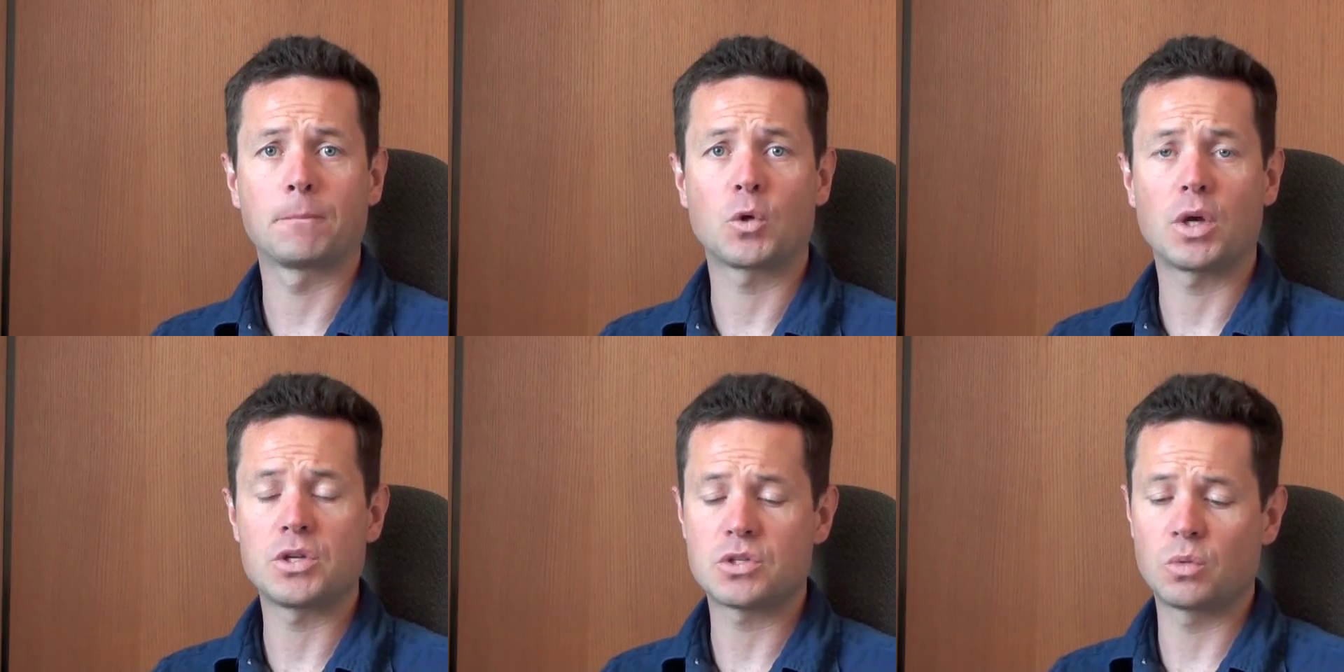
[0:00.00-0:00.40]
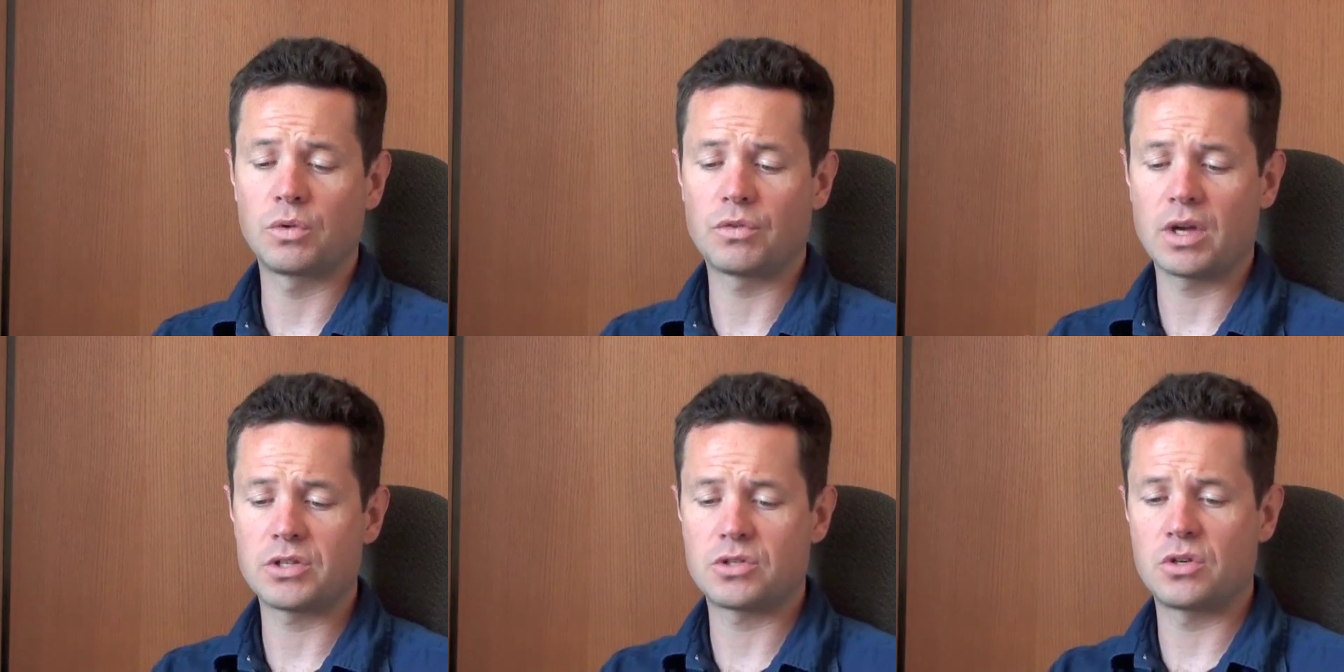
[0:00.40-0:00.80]
Okay, so
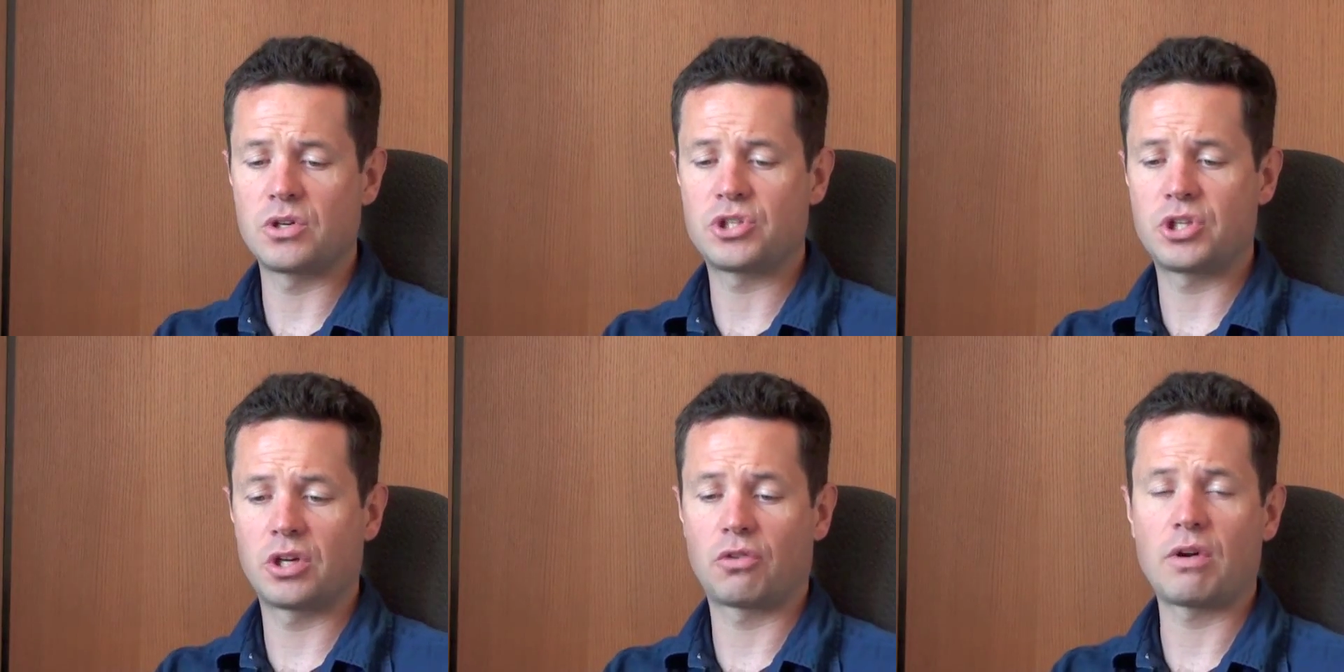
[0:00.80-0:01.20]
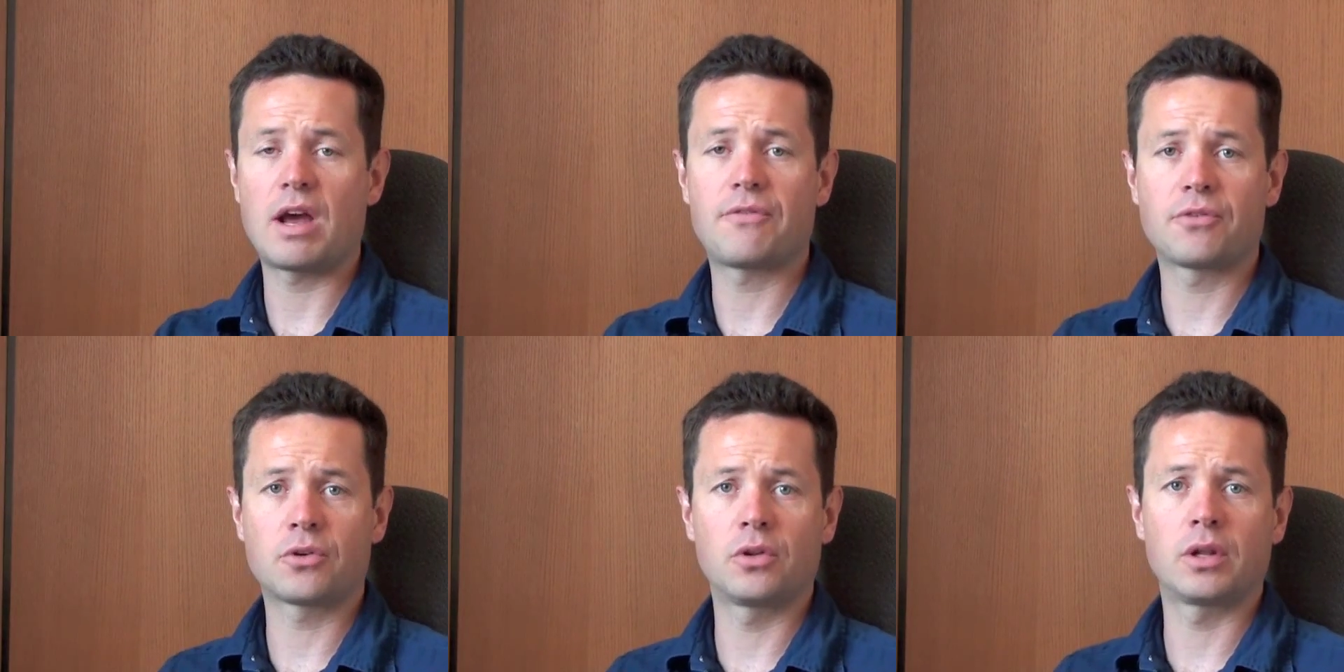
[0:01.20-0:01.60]
we've got certain
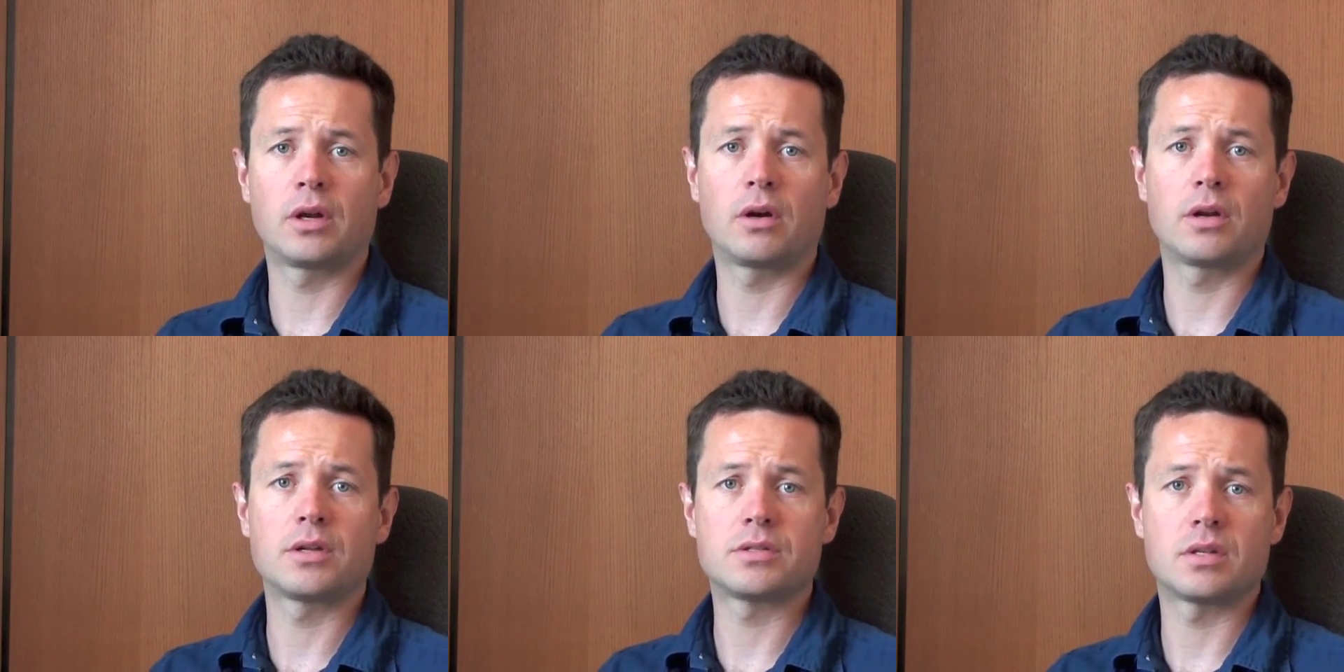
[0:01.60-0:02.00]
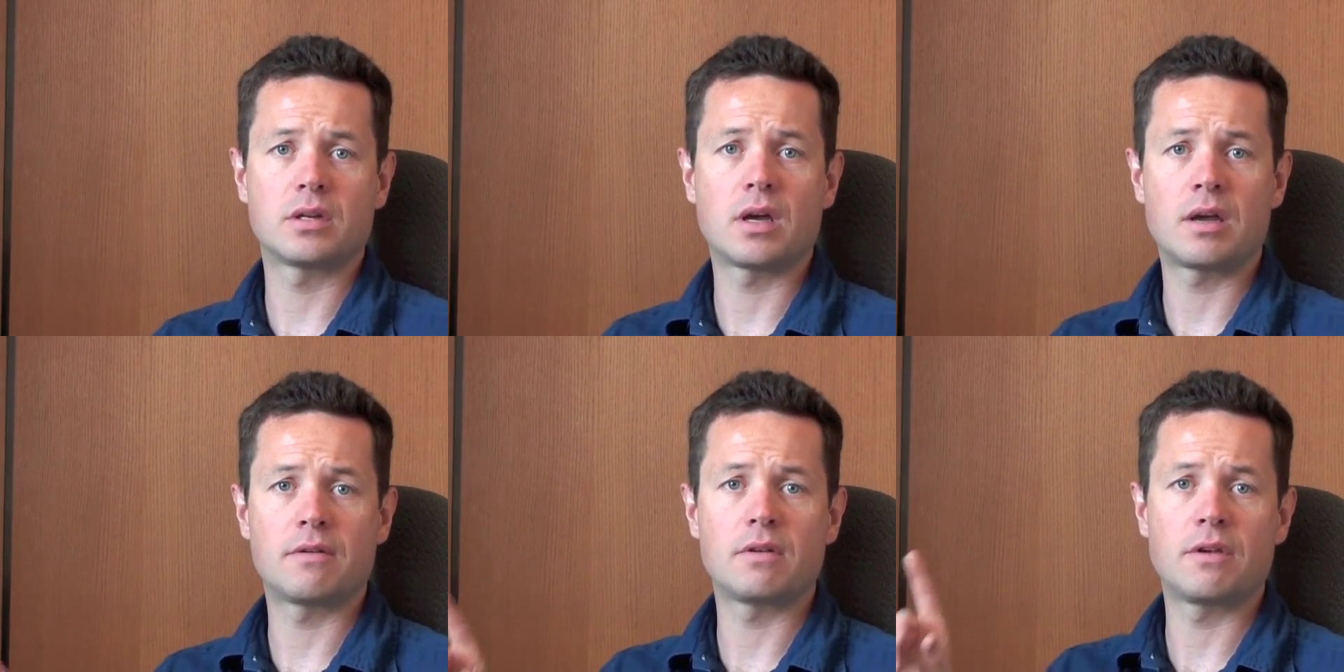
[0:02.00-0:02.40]
geographical areas
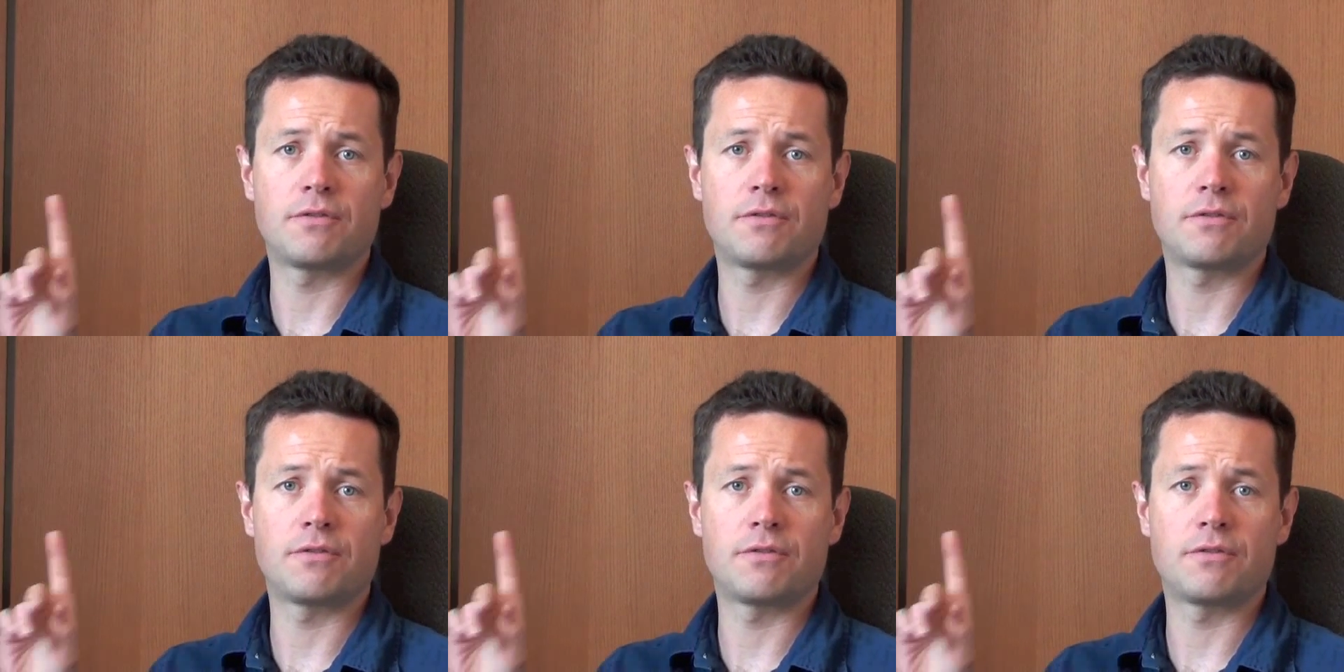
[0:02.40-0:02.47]
that